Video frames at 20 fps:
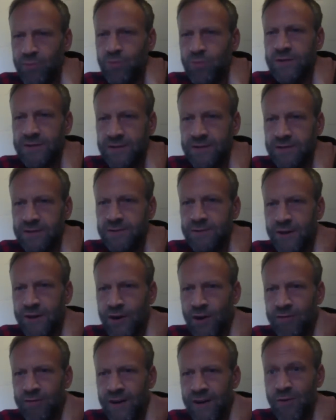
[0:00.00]
was
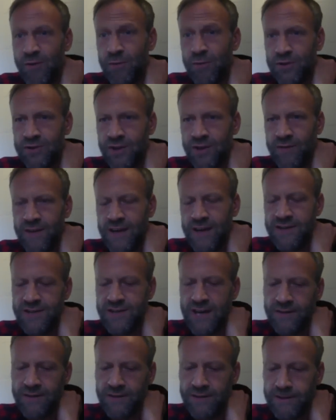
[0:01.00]
very much on the
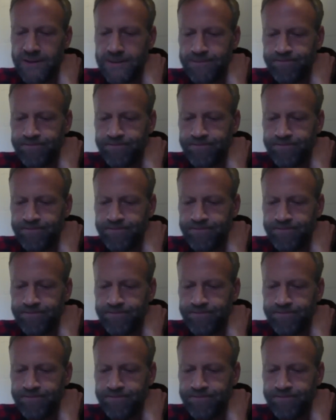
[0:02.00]
agenda.